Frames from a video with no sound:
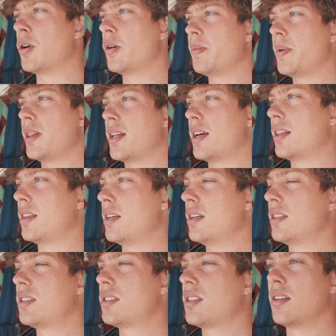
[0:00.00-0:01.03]
hoping that
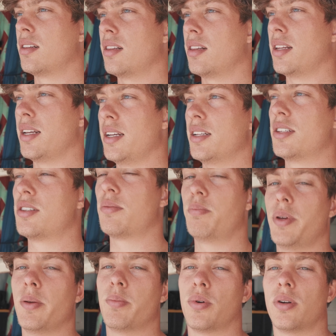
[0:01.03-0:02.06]
this leads
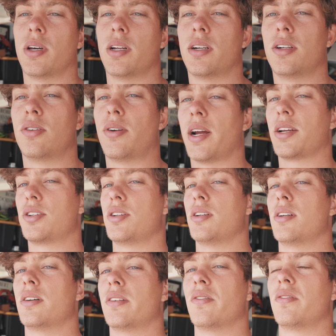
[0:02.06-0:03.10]
people in a direction
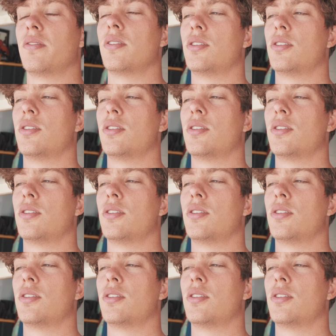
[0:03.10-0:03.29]
of